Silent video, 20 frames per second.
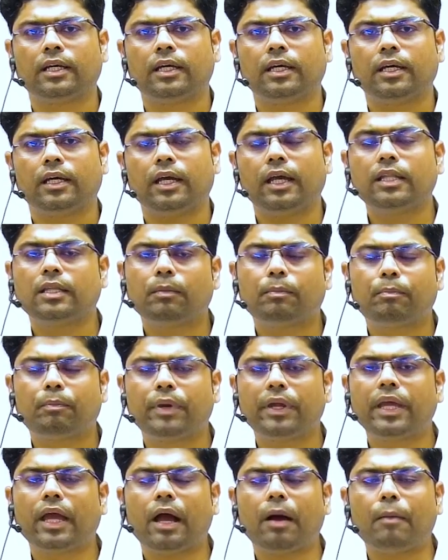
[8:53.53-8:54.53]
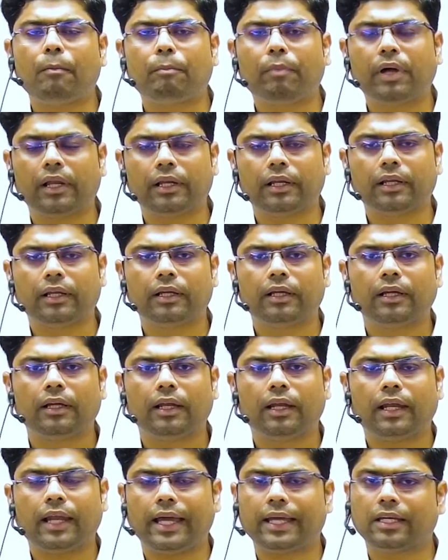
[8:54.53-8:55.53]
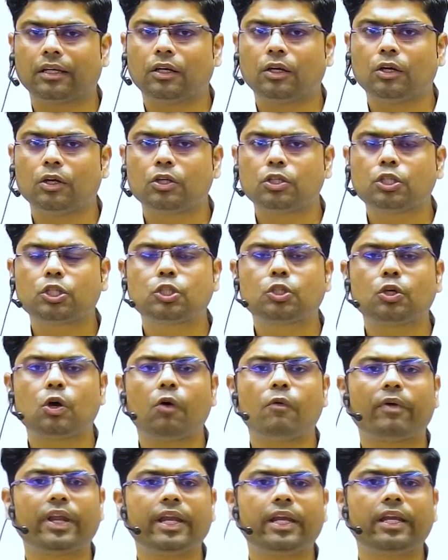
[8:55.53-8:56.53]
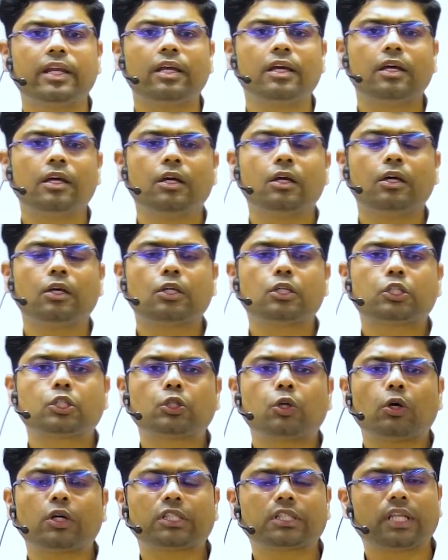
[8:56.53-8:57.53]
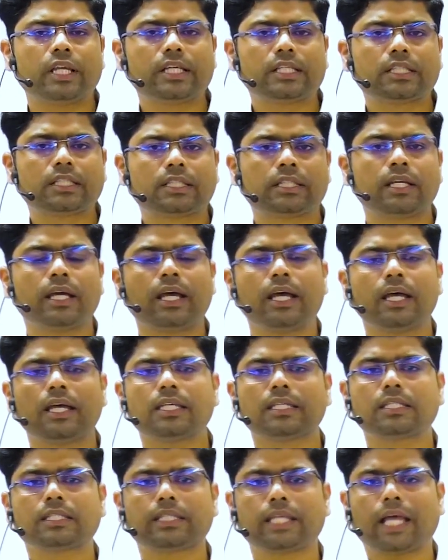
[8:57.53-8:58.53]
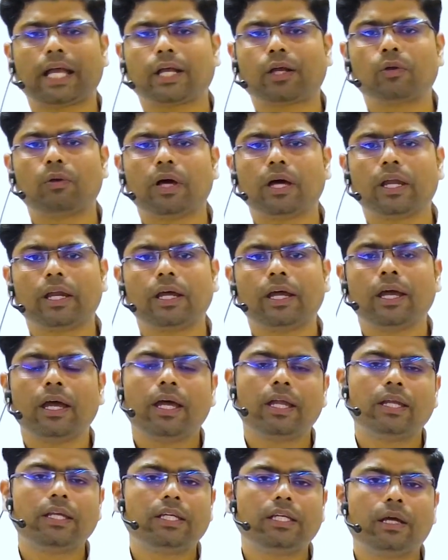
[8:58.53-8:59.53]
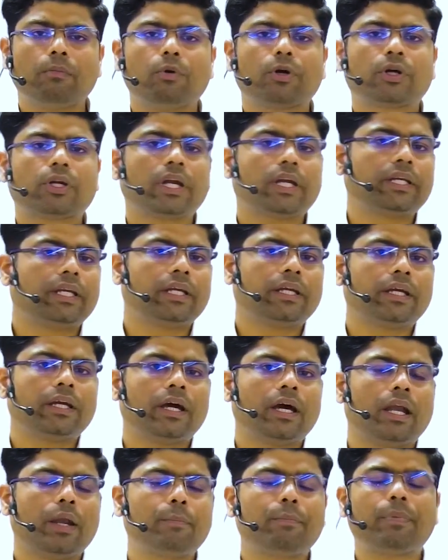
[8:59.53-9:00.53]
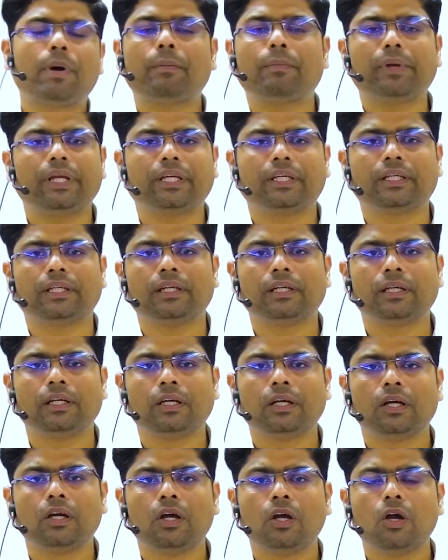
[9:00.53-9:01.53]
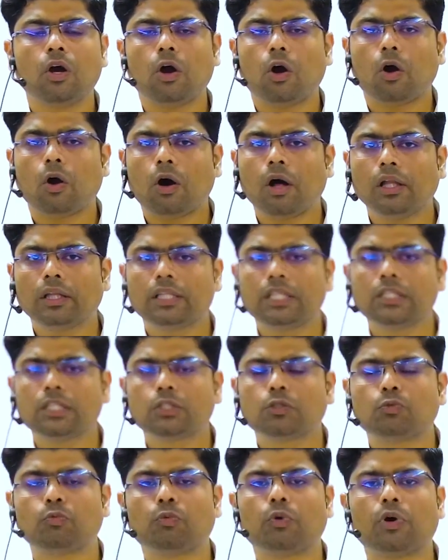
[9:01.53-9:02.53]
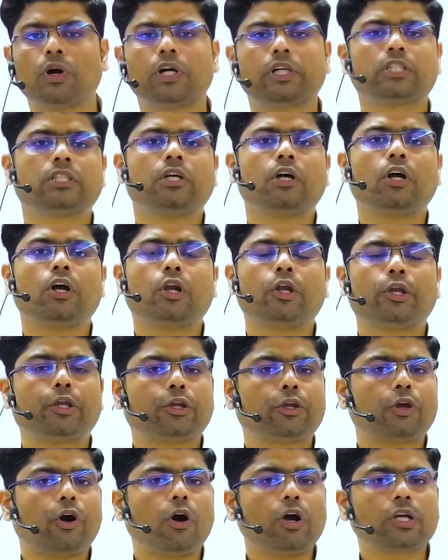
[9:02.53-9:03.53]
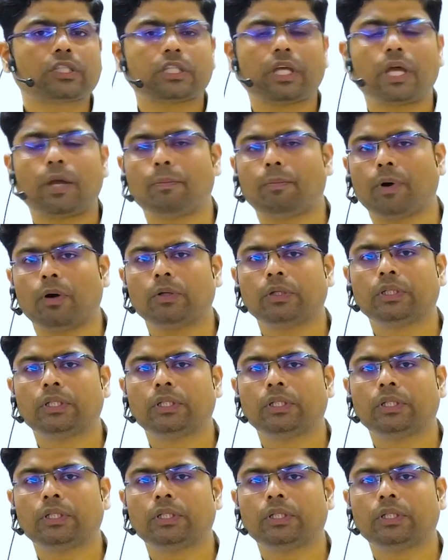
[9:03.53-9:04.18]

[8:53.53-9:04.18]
in the preamble like sovereign, socialist, secular, democratic, republic, all these words talks about